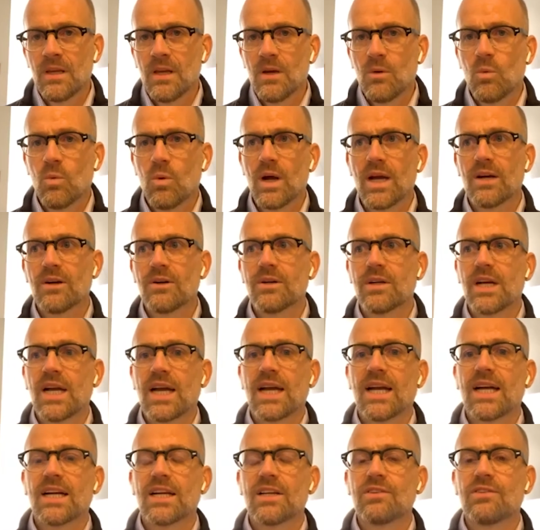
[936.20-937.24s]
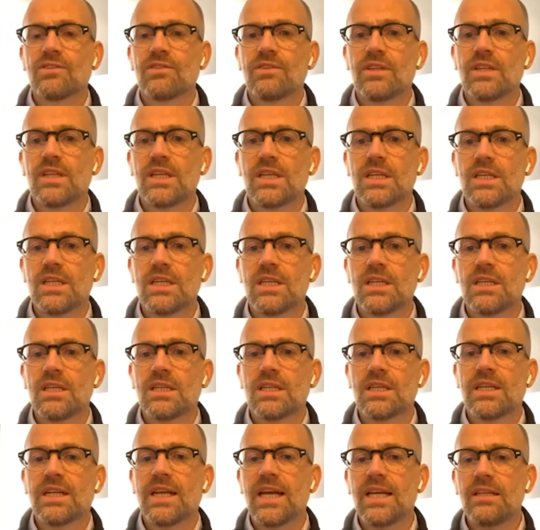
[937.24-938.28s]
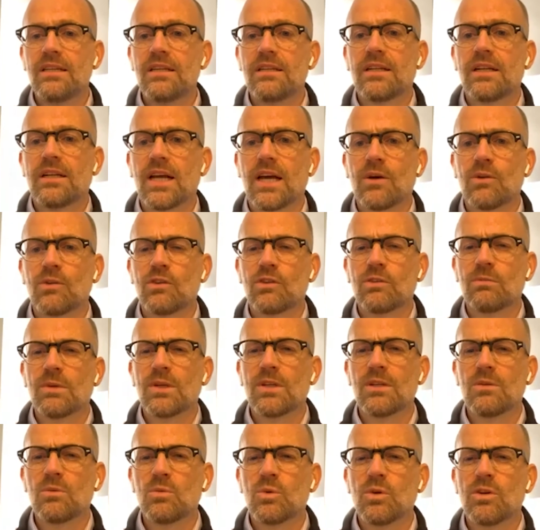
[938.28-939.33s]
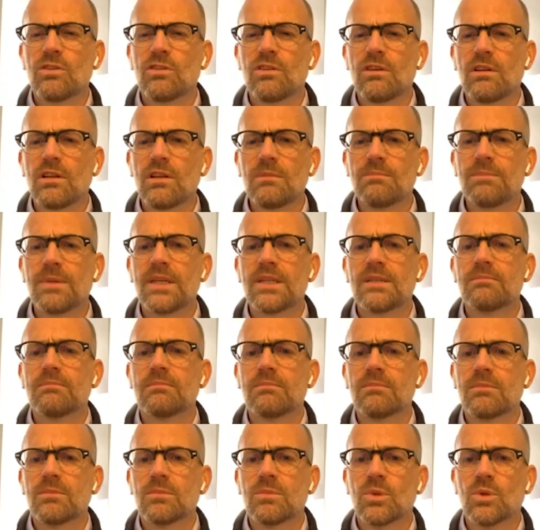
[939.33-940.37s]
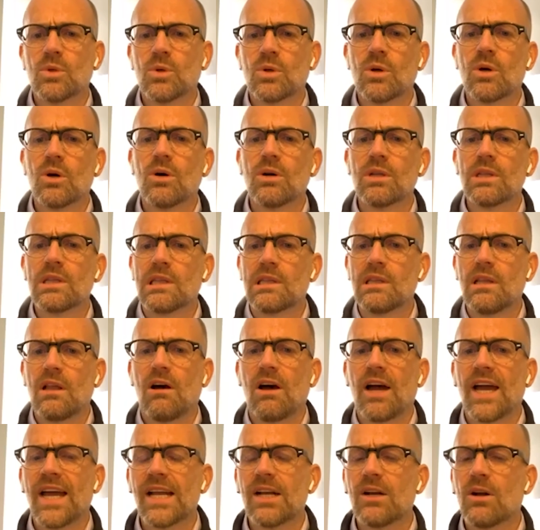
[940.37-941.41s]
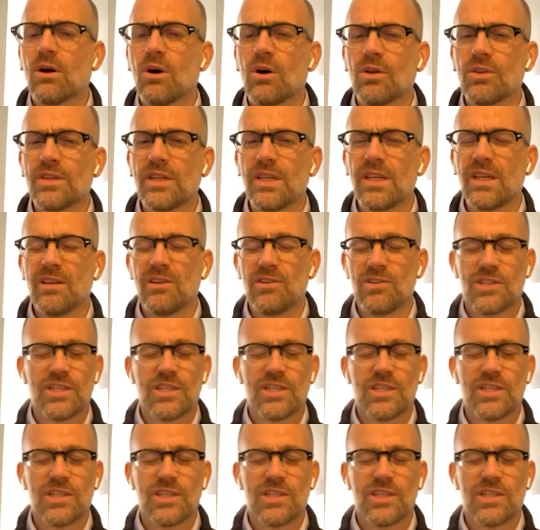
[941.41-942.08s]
whereas the Canadian announcement was a little bit more light on the